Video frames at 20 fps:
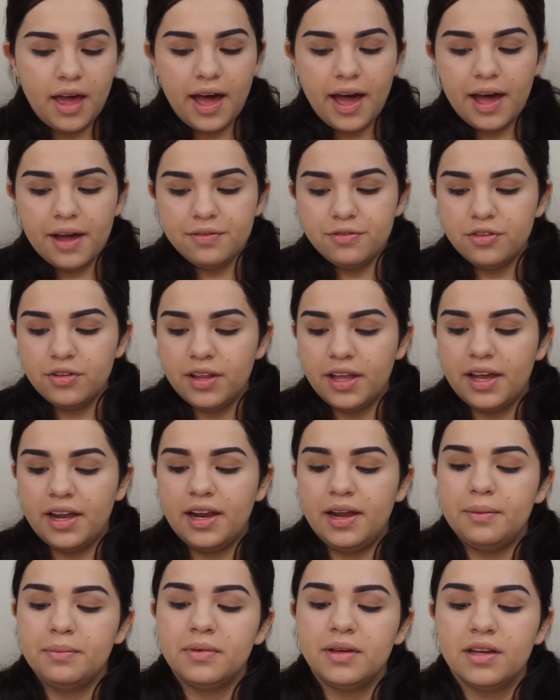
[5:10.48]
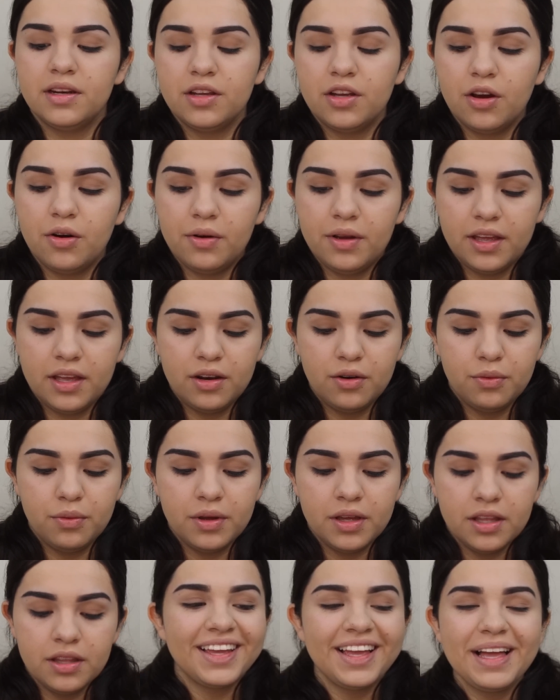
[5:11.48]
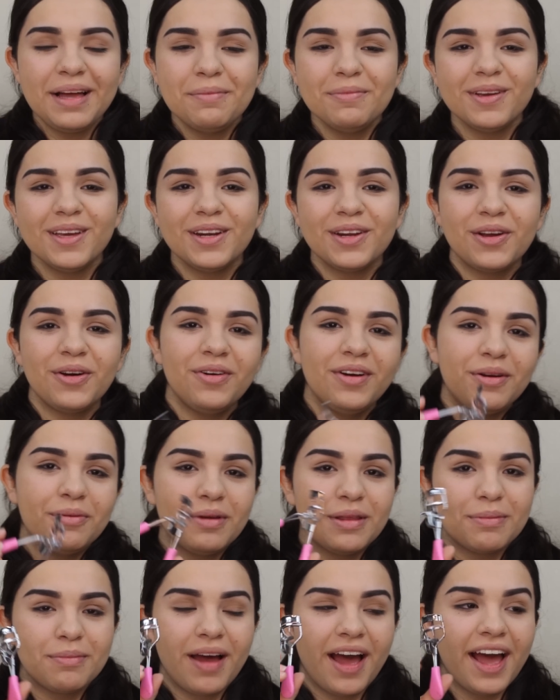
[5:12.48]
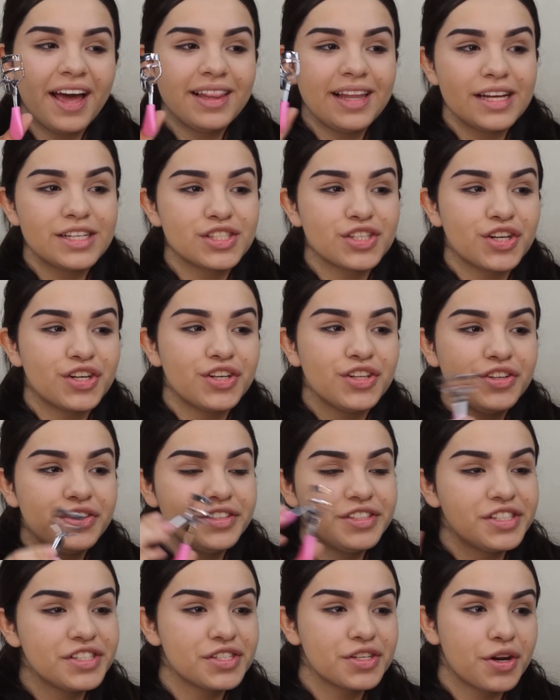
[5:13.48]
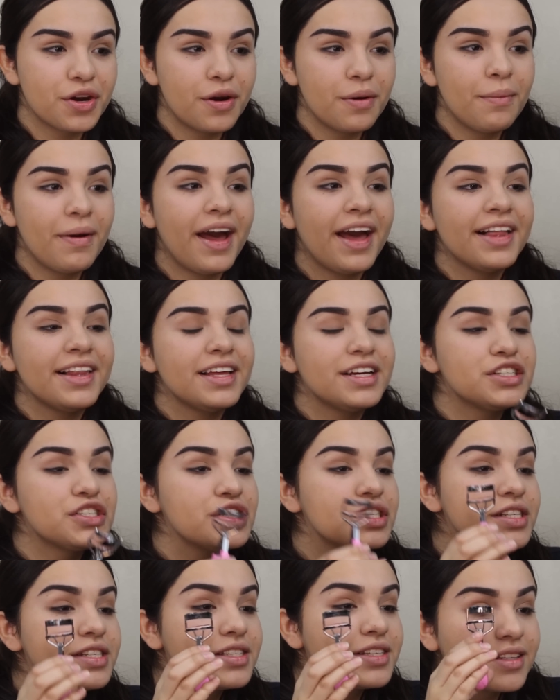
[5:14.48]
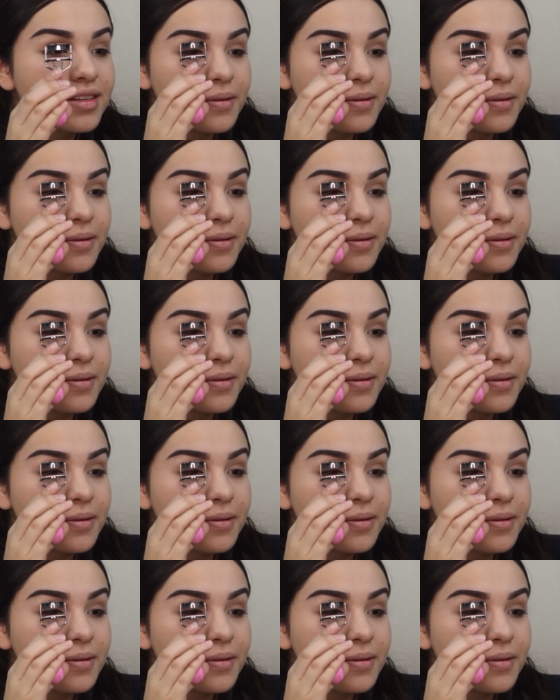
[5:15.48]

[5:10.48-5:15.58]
After that, I'm gonna go in with my eyelash curler and just curl my eyelashes.